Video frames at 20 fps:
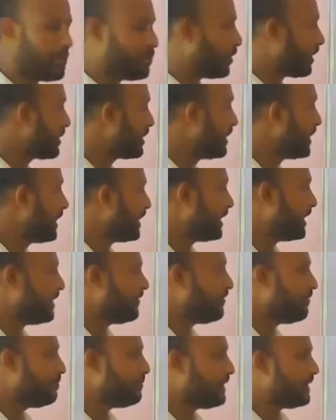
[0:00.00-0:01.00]
one.
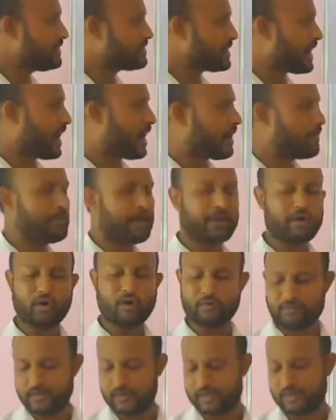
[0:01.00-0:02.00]
Living beings are made
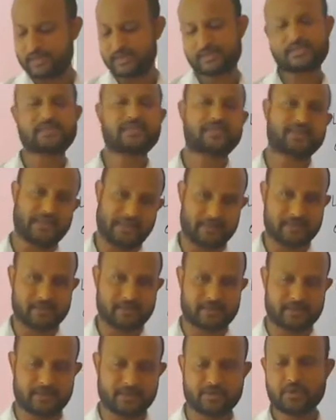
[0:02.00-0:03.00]
of
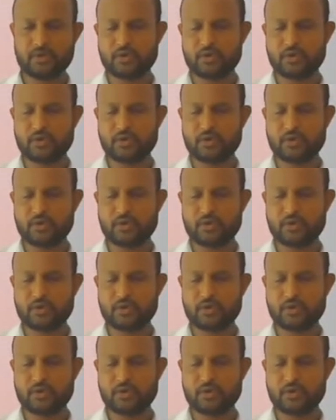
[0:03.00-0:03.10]
cells.